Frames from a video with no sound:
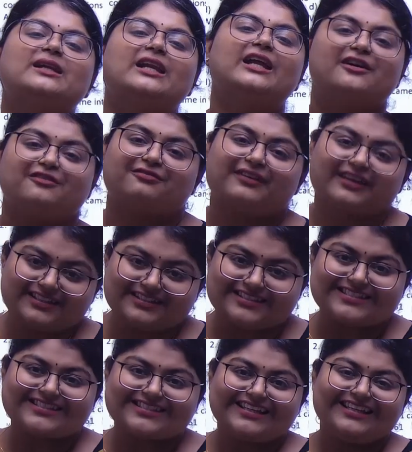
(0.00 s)

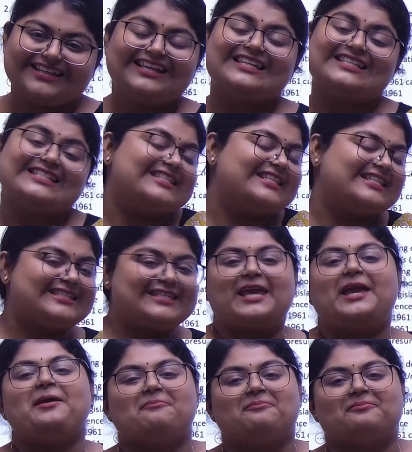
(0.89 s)
offense is the
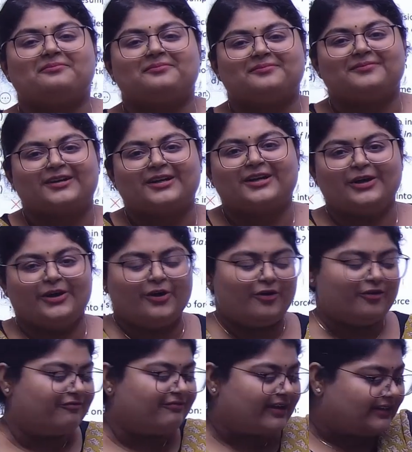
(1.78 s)
same.
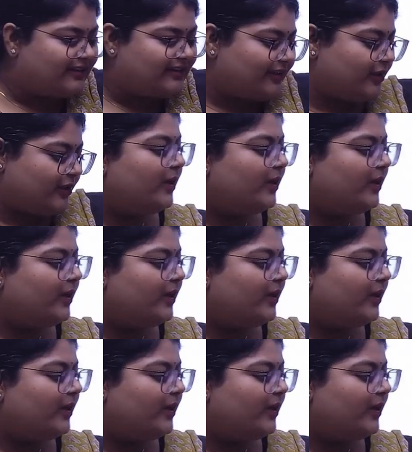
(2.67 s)
Whether you are